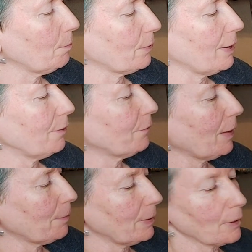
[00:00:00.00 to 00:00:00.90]
ombre
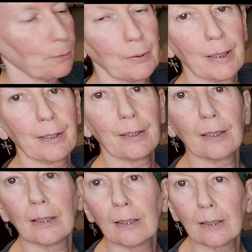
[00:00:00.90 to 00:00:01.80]
fabric with
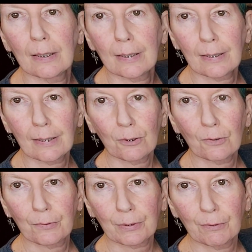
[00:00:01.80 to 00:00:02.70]

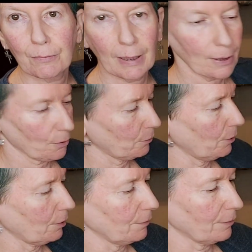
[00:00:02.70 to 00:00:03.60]
silvery rings
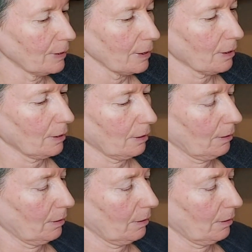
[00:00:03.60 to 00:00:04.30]
all over it.